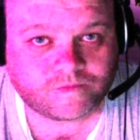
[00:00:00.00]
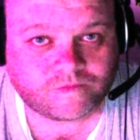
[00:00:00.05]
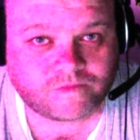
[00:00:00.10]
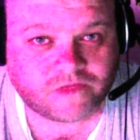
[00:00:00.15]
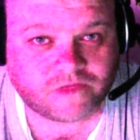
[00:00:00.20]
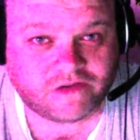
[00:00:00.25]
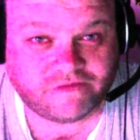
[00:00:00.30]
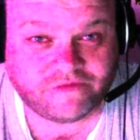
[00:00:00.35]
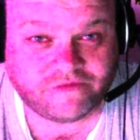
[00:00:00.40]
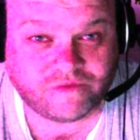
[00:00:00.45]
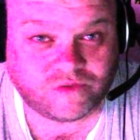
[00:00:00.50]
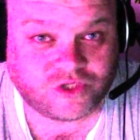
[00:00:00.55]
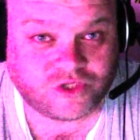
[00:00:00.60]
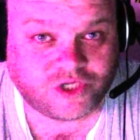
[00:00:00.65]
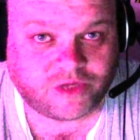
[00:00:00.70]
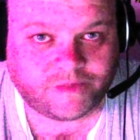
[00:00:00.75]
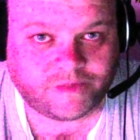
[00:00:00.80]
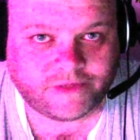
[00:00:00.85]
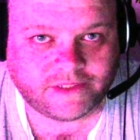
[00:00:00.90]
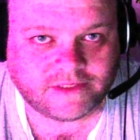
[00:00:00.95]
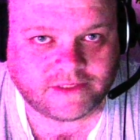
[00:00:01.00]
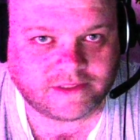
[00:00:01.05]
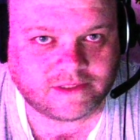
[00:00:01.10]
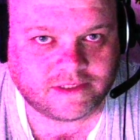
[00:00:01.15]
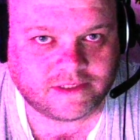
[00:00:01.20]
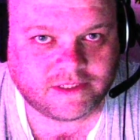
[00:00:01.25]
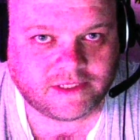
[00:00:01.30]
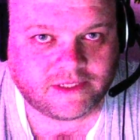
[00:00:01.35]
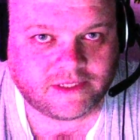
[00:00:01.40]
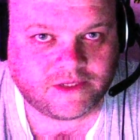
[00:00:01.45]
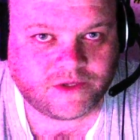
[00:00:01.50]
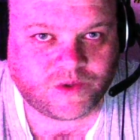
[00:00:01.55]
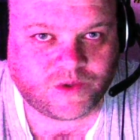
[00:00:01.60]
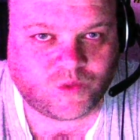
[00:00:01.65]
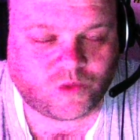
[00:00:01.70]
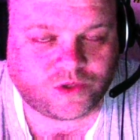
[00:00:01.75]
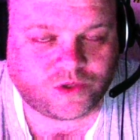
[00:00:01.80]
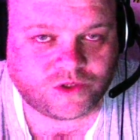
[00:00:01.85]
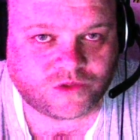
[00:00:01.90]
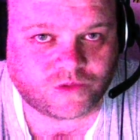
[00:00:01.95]
a food shopping
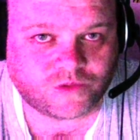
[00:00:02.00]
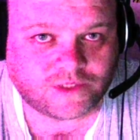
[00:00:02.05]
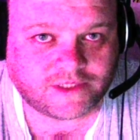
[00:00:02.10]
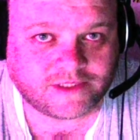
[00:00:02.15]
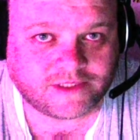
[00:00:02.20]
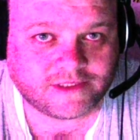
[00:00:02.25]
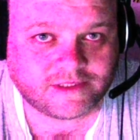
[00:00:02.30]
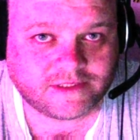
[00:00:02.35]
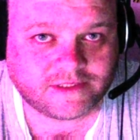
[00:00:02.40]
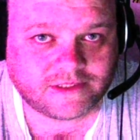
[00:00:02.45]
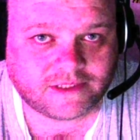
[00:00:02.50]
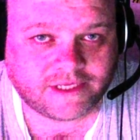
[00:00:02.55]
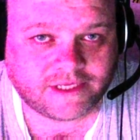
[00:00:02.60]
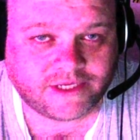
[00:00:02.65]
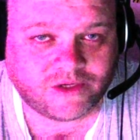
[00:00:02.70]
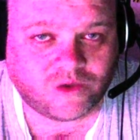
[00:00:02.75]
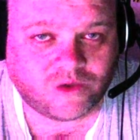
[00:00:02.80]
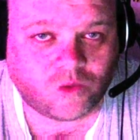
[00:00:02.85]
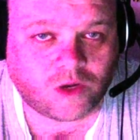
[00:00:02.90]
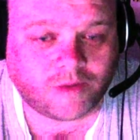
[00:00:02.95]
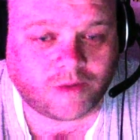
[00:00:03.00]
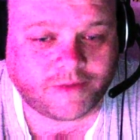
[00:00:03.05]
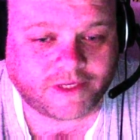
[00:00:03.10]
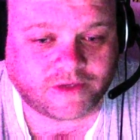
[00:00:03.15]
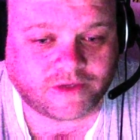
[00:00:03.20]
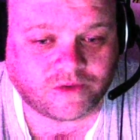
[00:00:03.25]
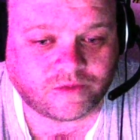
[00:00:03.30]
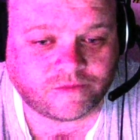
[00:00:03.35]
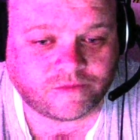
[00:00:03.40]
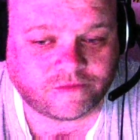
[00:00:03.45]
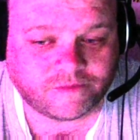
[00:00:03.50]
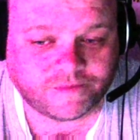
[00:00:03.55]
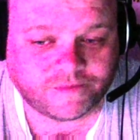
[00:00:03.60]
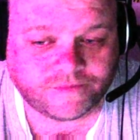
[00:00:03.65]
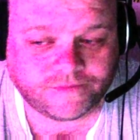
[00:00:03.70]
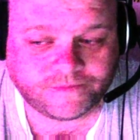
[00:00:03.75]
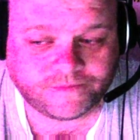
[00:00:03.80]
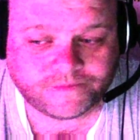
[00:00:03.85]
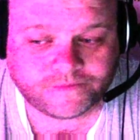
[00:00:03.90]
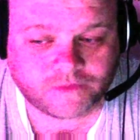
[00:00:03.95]
one as well. Let you know what I pick up
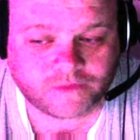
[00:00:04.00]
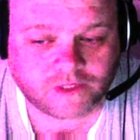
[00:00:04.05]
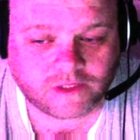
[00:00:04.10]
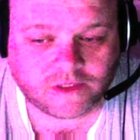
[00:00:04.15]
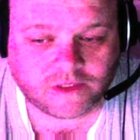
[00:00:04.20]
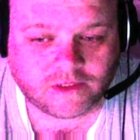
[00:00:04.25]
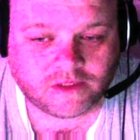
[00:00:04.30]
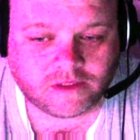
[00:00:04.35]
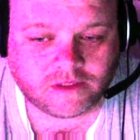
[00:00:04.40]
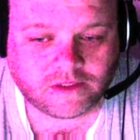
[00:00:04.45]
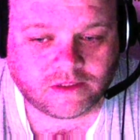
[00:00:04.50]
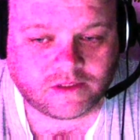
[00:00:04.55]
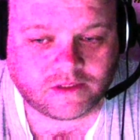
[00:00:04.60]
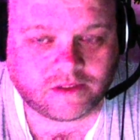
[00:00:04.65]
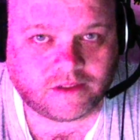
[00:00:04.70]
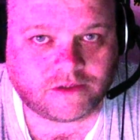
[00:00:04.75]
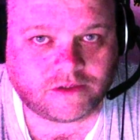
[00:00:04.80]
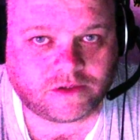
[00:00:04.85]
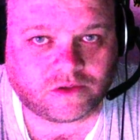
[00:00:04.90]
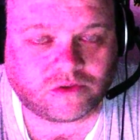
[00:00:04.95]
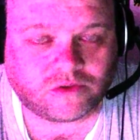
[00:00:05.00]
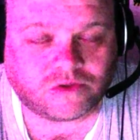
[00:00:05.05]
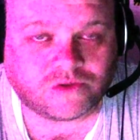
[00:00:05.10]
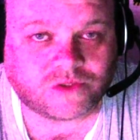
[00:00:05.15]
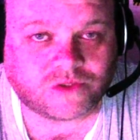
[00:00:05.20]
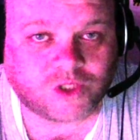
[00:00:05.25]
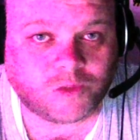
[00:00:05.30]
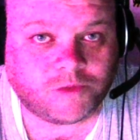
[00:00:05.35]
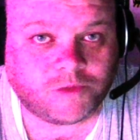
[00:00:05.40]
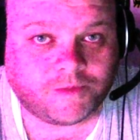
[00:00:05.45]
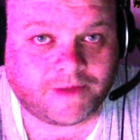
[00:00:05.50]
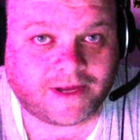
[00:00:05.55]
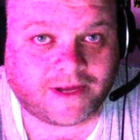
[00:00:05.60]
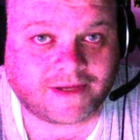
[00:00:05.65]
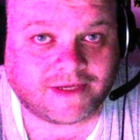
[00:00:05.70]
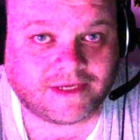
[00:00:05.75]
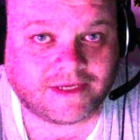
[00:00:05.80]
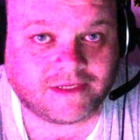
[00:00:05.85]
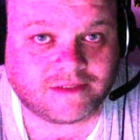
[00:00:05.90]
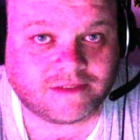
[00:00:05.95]
from the local
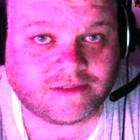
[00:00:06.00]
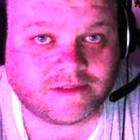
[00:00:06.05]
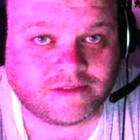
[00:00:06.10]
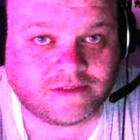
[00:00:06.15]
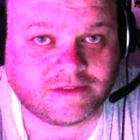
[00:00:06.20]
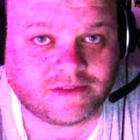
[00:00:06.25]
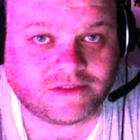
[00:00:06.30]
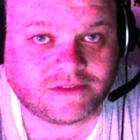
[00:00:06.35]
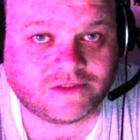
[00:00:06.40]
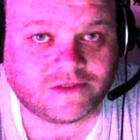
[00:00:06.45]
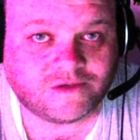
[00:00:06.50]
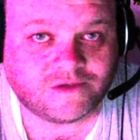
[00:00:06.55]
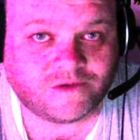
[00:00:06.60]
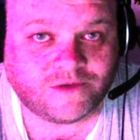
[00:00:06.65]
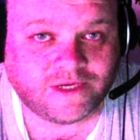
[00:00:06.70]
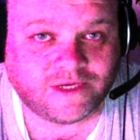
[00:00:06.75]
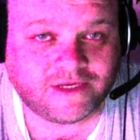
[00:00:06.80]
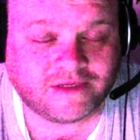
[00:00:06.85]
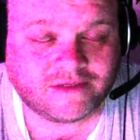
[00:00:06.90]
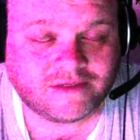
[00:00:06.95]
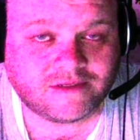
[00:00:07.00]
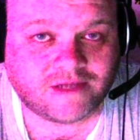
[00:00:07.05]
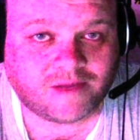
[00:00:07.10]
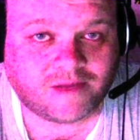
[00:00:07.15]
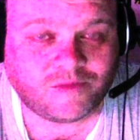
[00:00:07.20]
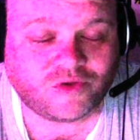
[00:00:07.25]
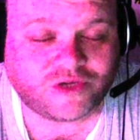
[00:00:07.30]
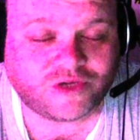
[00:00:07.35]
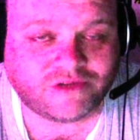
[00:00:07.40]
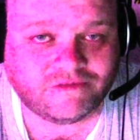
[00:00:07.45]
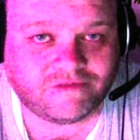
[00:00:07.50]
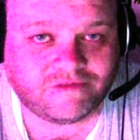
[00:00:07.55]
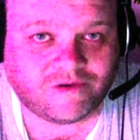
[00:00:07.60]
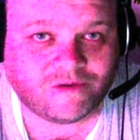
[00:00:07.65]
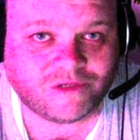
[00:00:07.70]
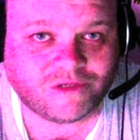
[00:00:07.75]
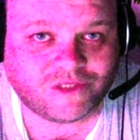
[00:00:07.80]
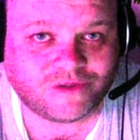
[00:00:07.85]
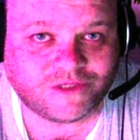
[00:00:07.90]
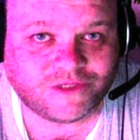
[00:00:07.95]
supermarket so yeah, I'm looking
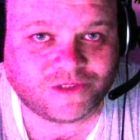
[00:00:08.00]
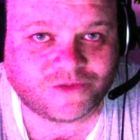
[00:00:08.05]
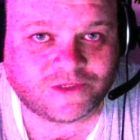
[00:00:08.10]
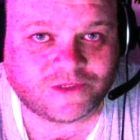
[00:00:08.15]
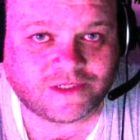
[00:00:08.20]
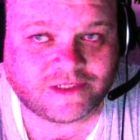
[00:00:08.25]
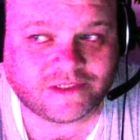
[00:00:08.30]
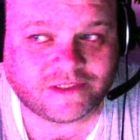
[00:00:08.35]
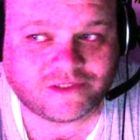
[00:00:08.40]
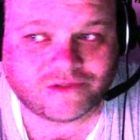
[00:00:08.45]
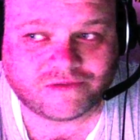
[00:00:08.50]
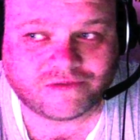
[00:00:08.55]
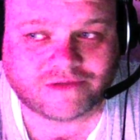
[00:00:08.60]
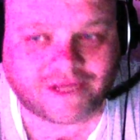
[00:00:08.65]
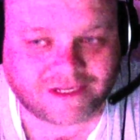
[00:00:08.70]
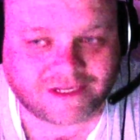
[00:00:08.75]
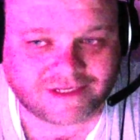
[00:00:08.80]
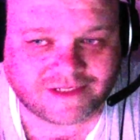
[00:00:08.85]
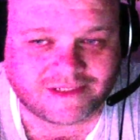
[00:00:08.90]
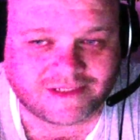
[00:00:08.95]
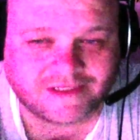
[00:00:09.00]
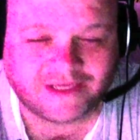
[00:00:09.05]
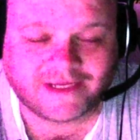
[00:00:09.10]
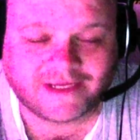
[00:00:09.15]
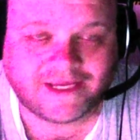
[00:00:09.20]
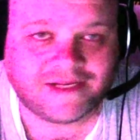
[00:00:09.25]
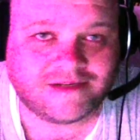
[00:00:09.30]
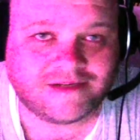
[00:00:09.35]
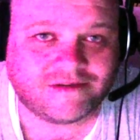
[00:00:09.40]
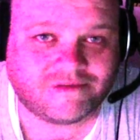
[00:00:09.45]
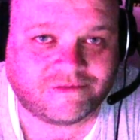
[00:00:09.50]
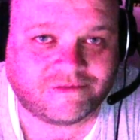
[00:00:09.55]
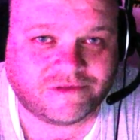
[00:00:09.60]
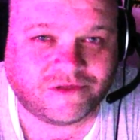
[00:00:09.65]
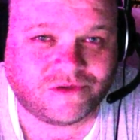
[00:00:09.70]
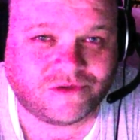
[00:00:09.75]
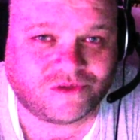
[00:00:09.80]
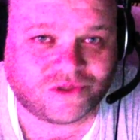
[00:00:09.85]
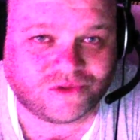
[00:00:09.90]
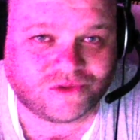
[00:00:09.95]
forward to it as well. So thanks again for
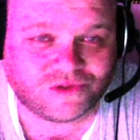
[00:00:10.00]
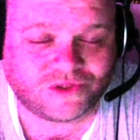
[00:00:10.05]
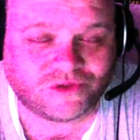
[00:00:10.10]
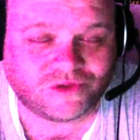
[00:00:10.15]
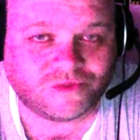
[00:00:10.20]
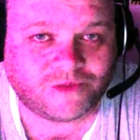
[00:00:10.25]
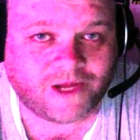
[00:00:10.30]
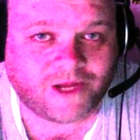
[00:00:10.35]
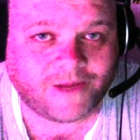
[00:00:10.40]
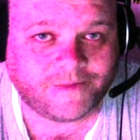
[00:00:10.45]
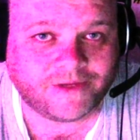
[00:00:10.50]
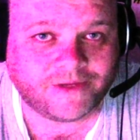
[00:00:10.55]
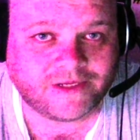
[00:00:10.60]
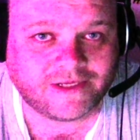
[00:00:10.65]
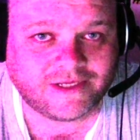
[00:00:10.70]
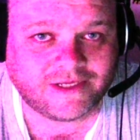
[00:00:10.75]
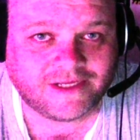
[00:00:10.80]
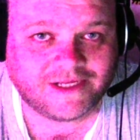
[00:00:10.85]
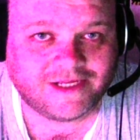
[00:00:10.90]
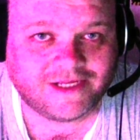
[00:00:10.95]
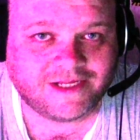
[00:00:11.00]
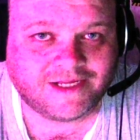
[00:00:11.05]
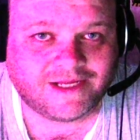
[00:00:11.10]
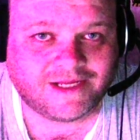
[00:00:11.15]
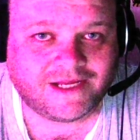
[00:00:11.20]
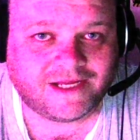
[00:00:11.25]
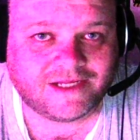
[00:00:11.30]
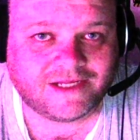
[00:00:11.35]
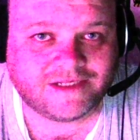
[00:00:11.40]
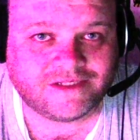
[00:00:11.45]
those who stuck by me, and